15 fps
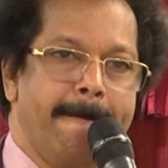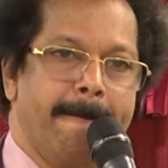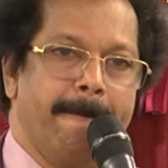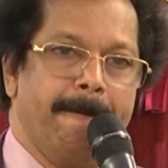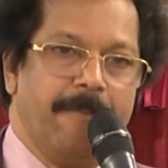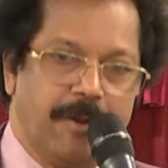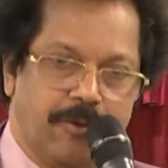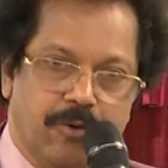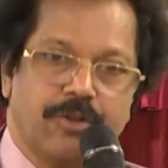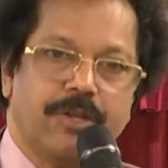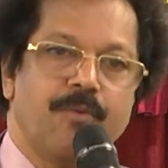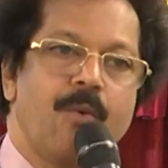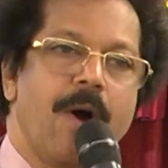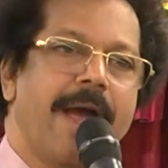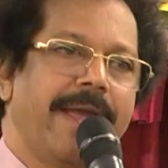We took the
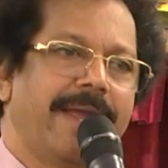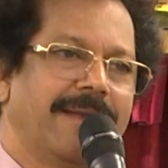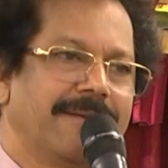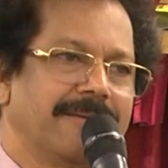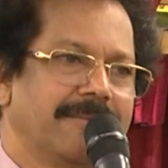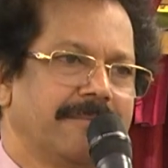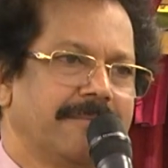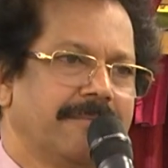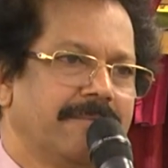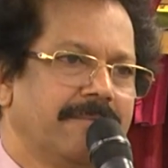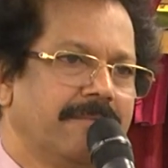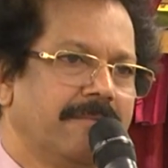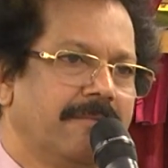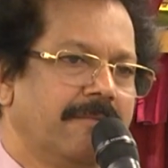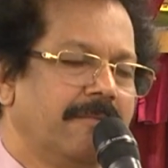wine.
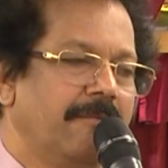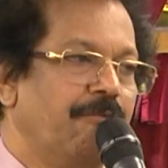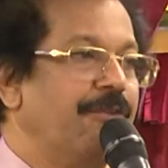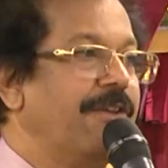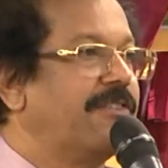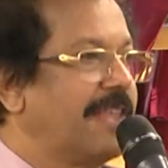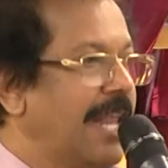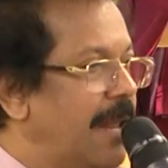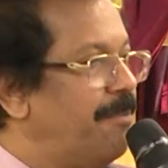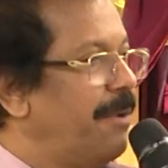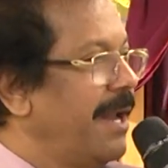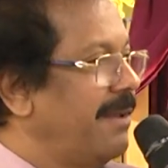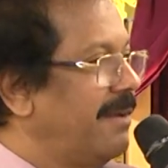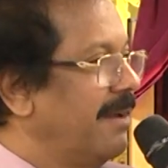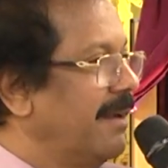We
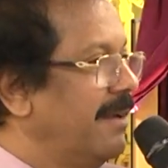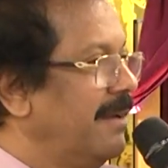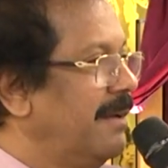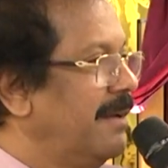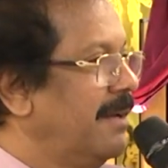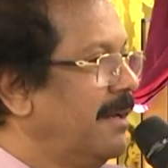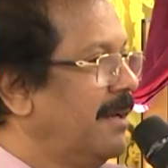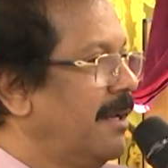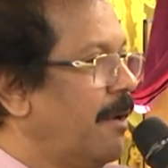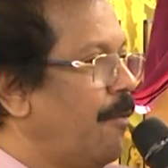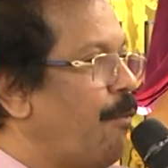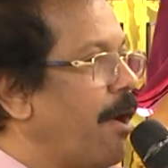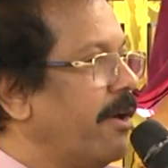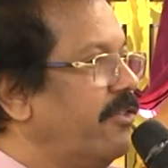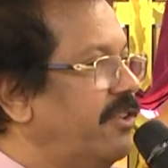celebrated
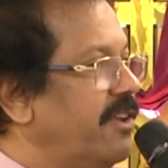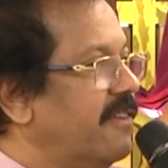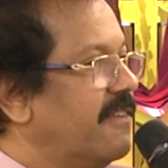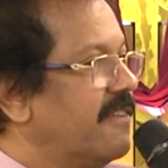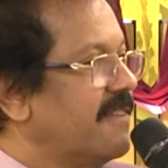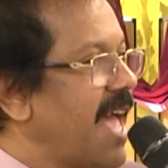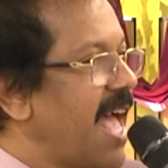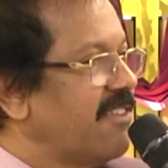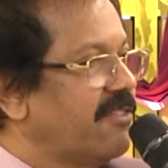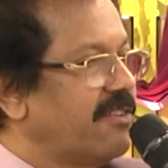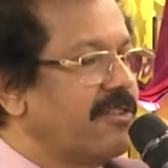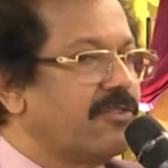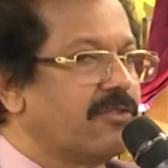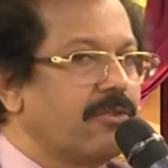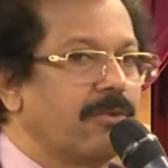what Jesus asked
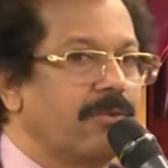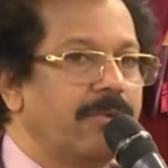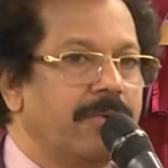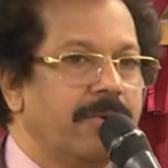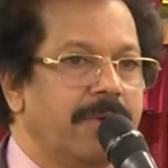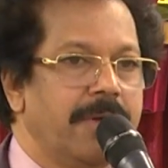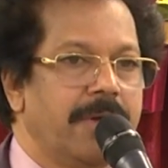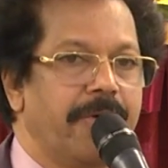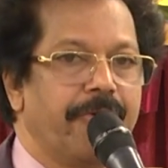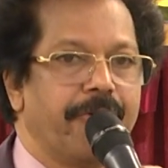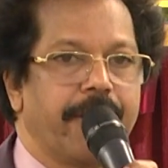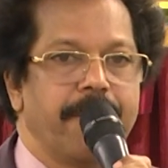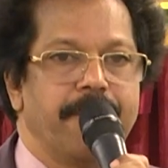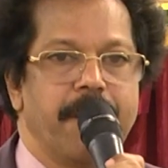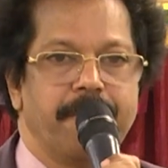us to
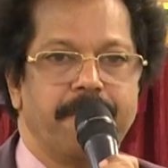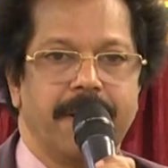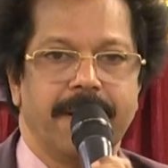remember.